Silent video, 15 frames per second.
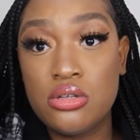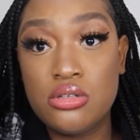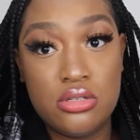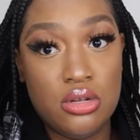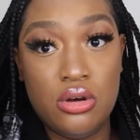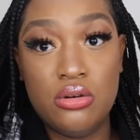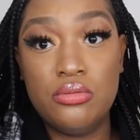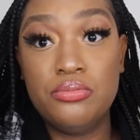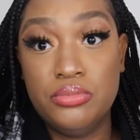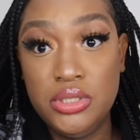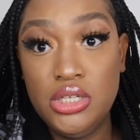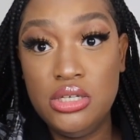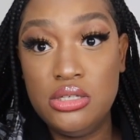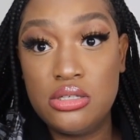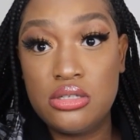So
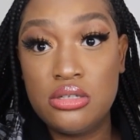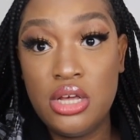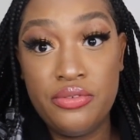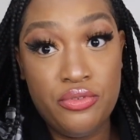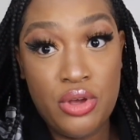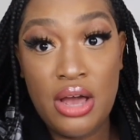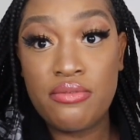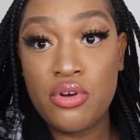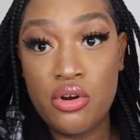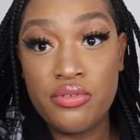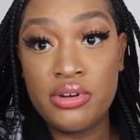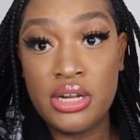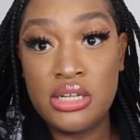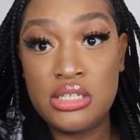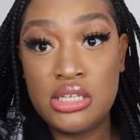please, if you have
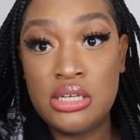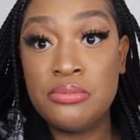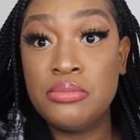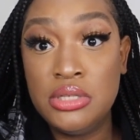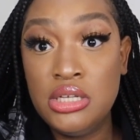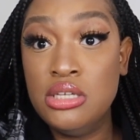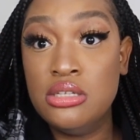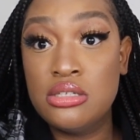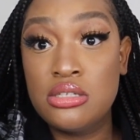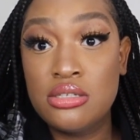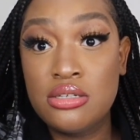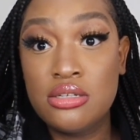COVID-19, please